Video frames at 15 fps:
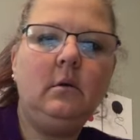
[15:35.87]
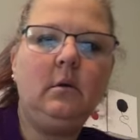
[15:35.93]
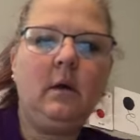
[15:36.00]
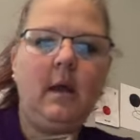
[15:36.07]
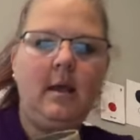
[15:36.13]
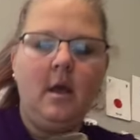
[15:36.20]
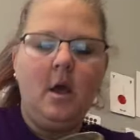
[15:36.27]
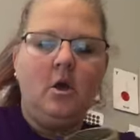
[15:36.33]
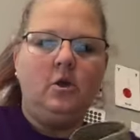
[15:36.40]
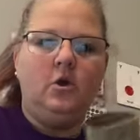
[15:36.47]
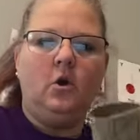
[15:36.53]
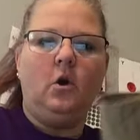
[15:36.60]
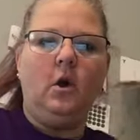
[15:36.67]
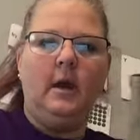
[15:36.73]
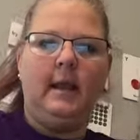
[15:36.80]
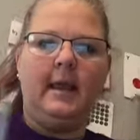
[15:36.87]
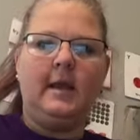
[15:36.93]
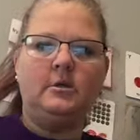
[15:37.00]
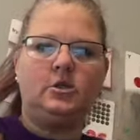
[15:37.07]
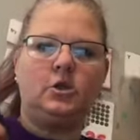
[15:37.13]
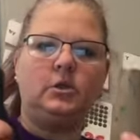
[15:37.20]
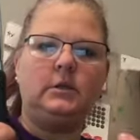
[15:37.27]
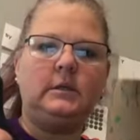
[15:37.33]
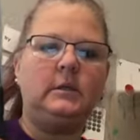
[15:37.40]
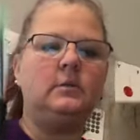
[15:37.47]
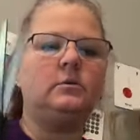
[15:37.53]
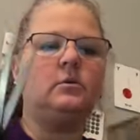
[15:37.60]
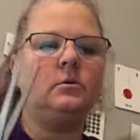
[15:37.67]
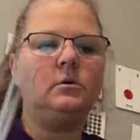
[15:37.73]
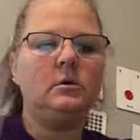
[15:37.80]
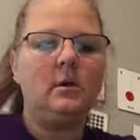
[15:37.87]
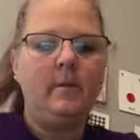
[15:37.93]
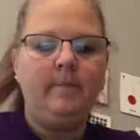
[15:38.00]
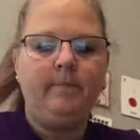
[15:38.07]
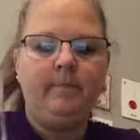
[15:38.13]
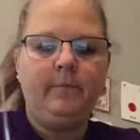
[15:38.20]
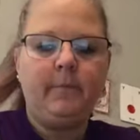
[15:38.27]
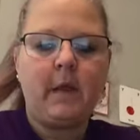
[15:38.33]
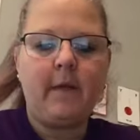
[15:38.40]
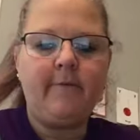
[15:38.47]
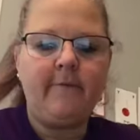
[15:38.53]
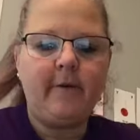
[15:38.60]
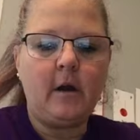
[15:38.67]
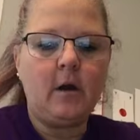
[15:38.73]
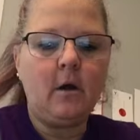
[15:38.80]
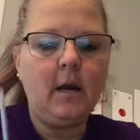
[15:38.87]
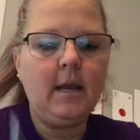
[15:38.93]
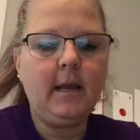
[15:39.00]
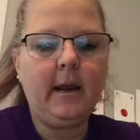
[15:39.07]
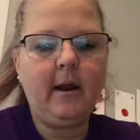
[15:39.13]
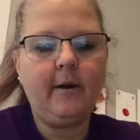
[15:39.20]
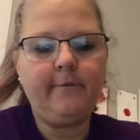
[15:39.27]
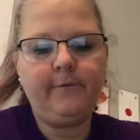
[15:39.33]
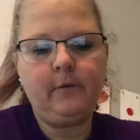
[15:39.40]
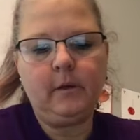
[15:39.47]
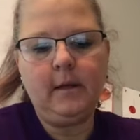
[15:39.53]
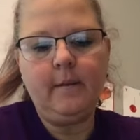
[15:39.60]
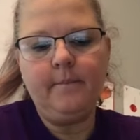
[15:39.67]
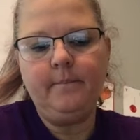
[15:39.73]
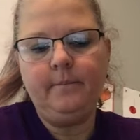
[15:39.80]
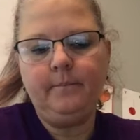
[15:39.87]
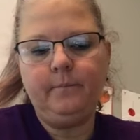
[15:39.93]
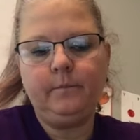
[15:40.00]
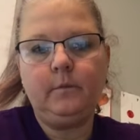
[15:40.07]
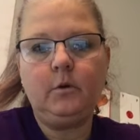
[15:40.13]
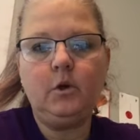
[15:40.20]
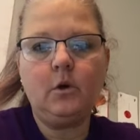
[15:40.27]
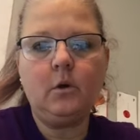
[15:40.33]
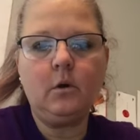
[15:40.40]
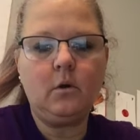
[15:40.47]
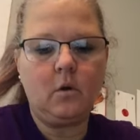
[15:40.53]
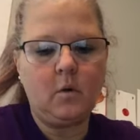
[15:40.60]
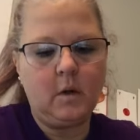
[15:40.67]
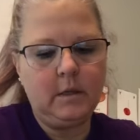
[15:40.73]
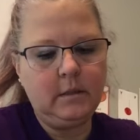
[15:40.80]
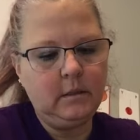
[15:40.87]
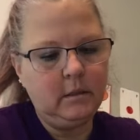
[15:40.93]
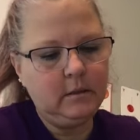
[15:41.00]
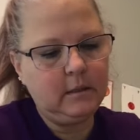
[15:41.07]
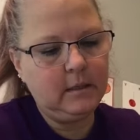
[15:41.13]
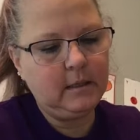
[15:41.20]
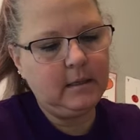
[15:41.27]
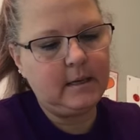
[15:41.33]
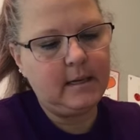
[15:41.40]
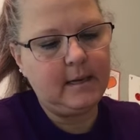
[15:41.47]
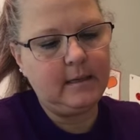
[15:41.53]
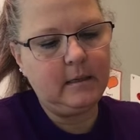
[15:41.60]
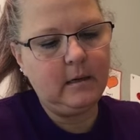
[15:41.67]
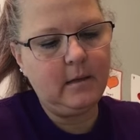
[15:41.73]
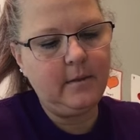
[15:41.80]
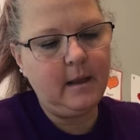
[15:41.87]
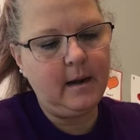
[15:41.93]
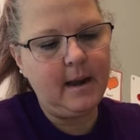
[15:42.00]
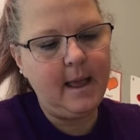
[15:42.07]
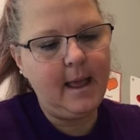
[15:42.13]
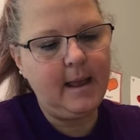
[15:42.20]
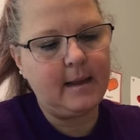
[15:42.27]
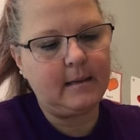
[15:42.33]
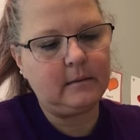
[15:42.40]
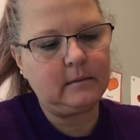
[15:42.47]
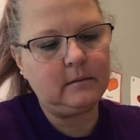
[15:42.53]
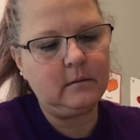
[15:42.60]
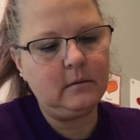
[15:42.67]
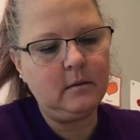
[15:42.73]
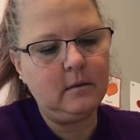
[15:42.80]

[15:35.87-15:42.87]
Okay, you're going to get your scissors and very carefully you're going to cut the lines.